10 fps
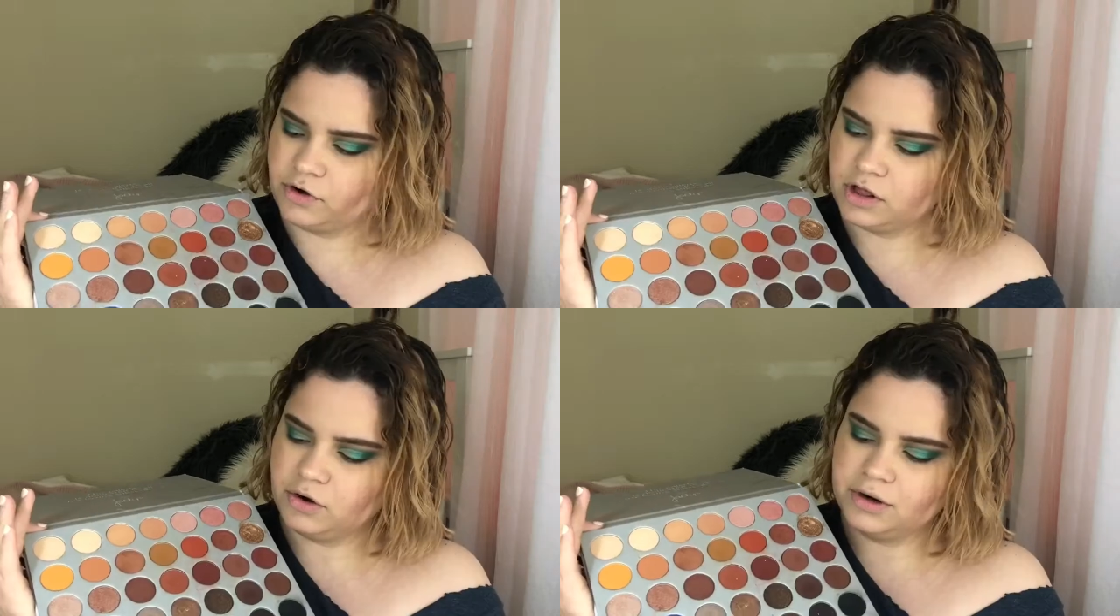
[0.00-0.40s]

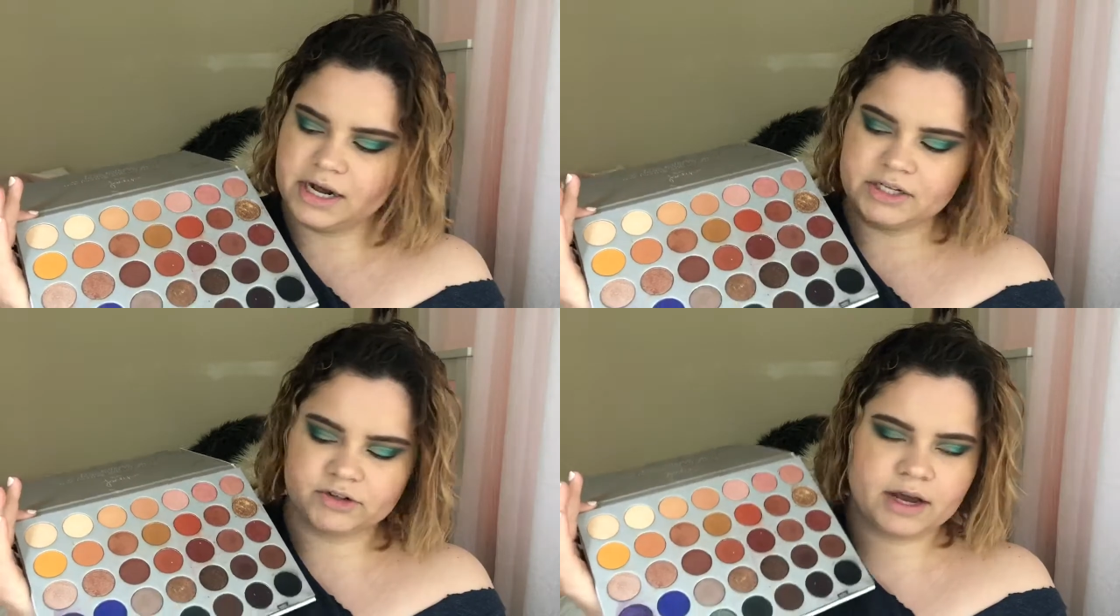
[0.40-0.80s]
For the lower
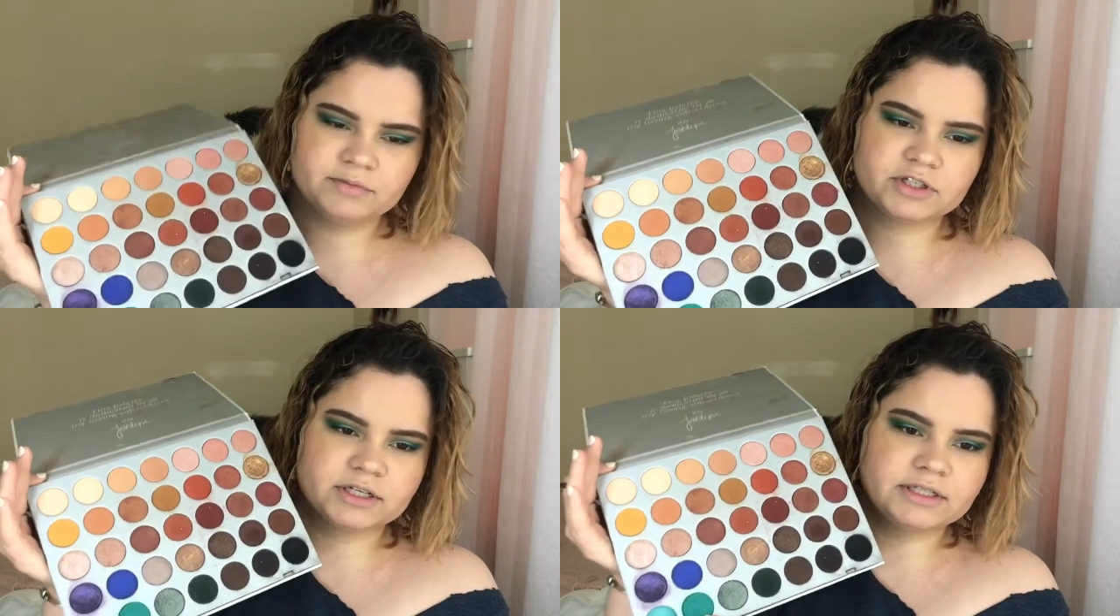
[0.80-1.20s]
lash line, I'm
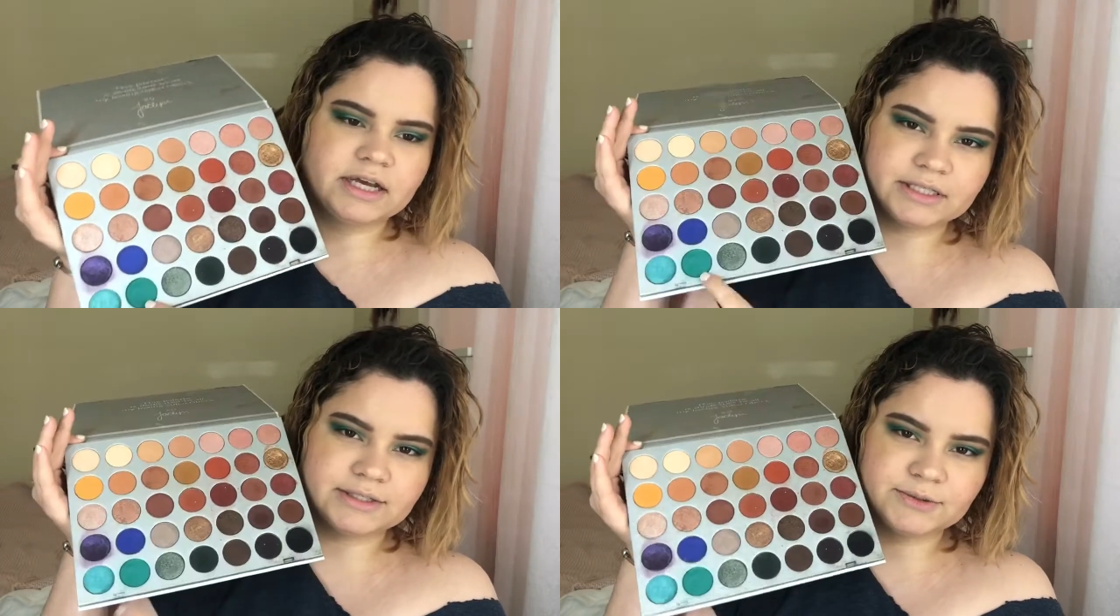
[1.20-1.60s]
just gonna
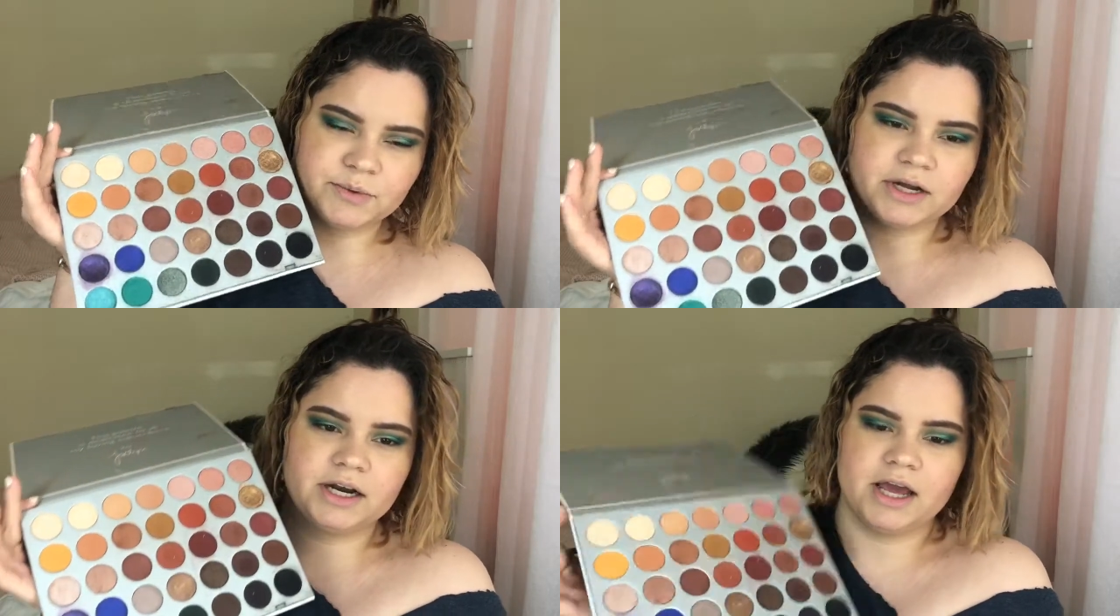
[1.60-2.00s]
take this
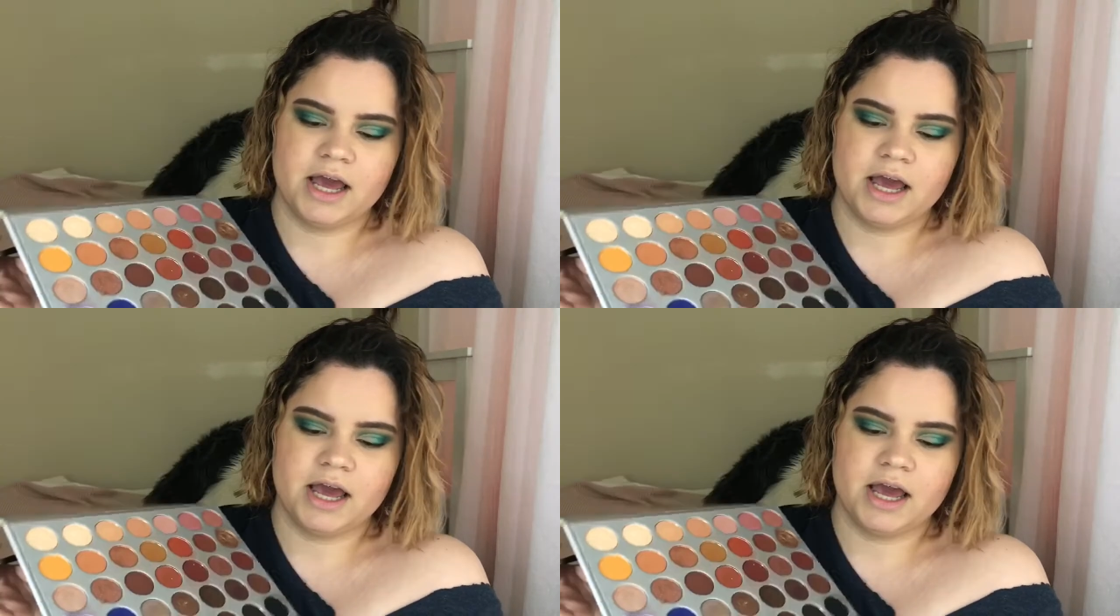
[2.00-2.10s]
one,